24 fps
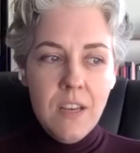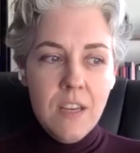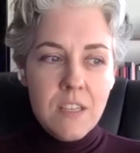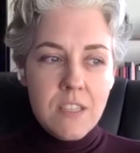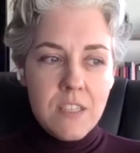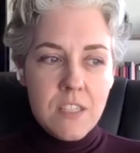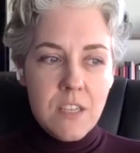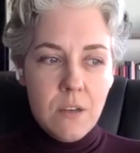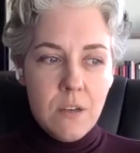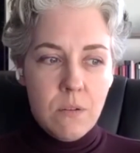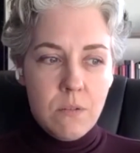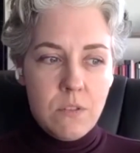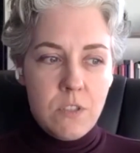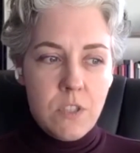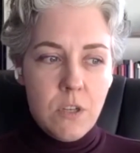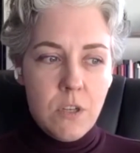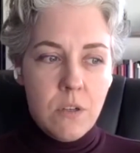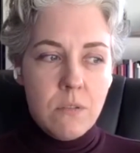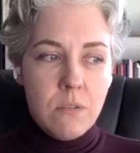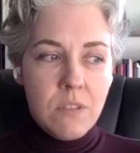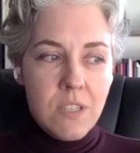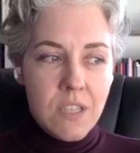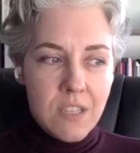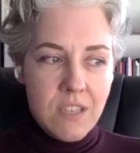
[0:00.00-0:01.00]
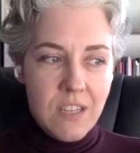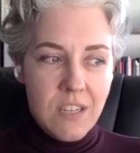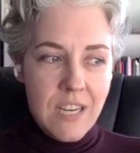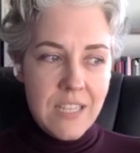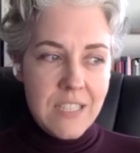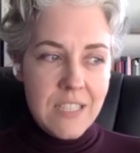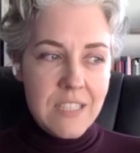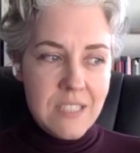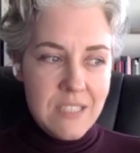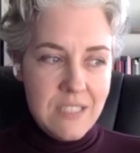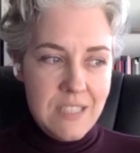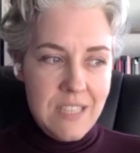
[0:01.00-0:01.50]
So don't
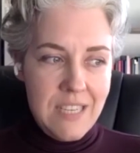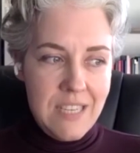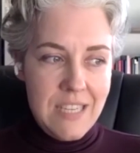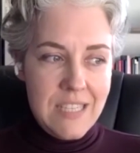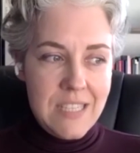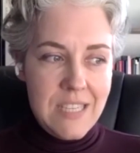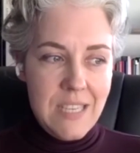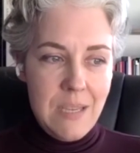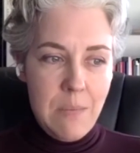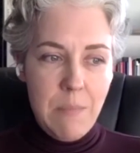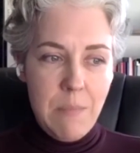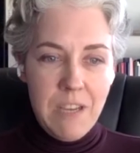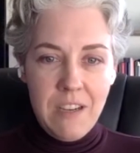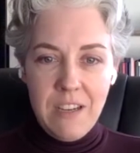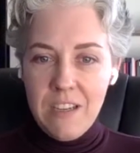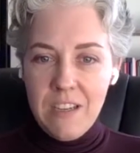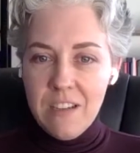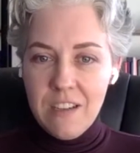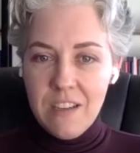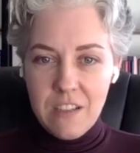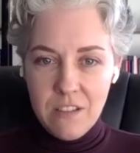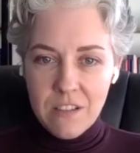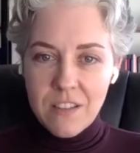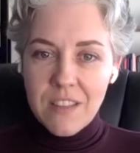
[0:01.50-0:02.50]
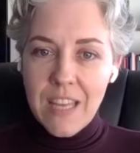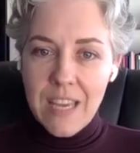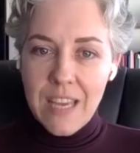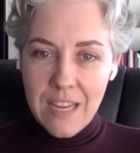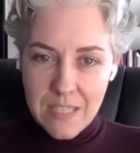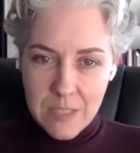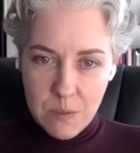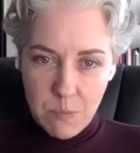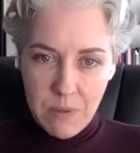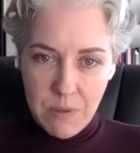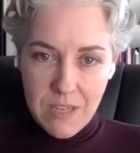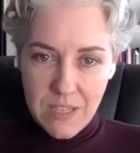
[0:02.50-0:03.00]
neglect these seemingly little
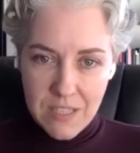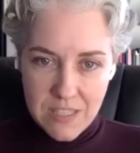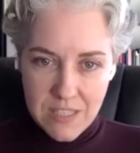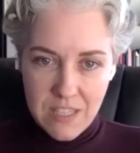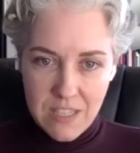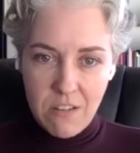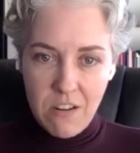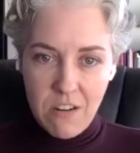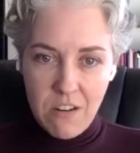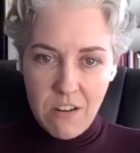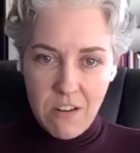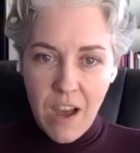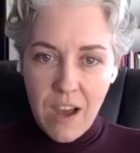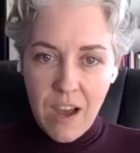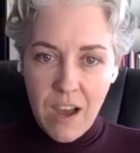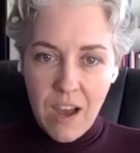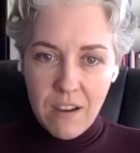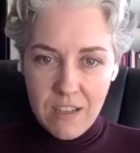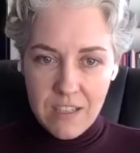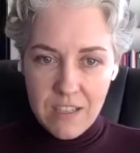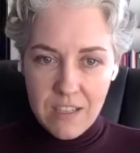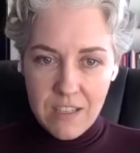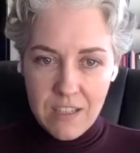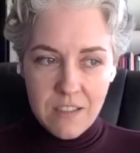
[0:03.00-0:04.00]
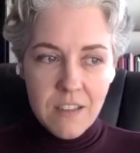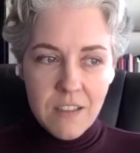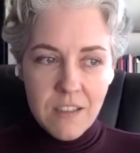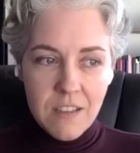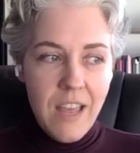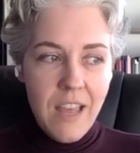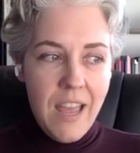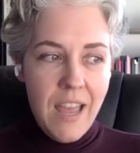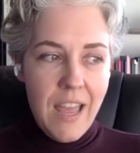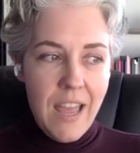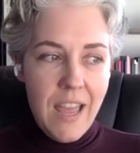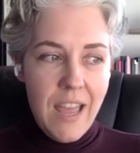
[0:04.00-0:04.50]
things because they're not little
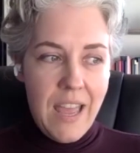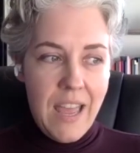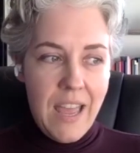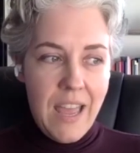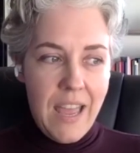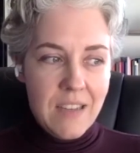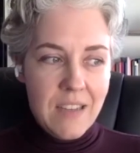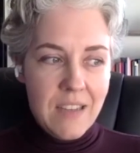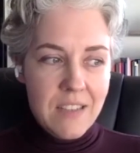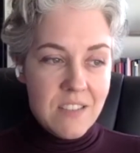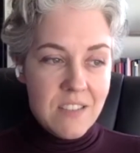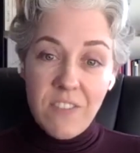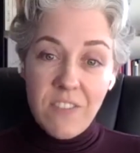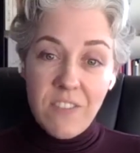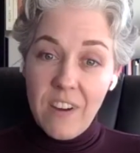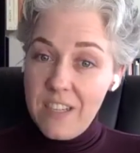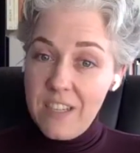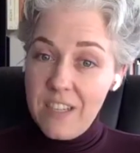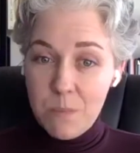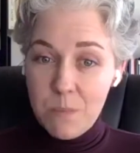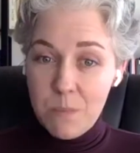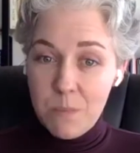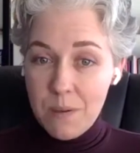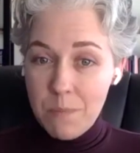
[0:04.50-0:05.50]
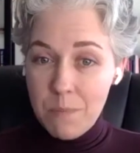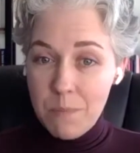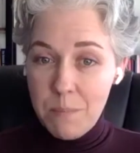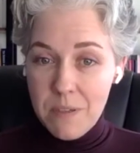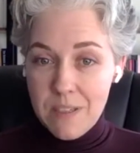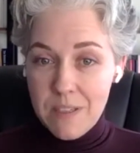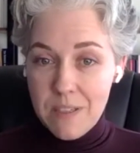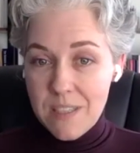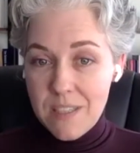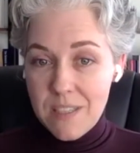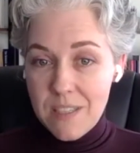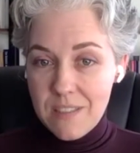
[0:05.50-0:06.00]
and find your
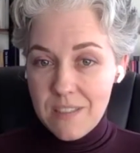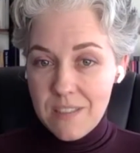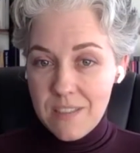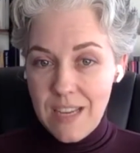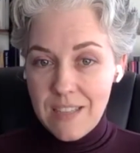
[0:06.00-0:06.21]
purpose.